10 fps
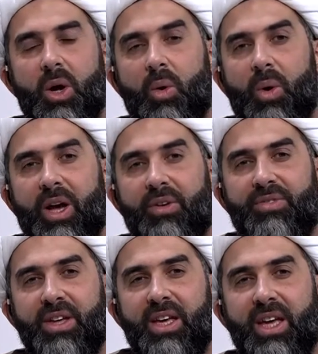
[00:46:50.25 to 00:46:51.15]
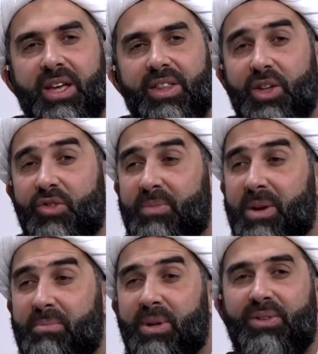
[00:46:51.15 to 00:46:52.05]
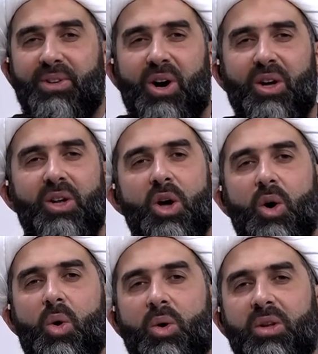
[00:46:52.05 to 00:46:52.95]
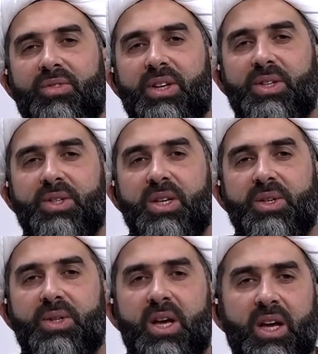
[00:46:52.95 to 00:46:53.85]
way of thinking that you've been building on all of these years,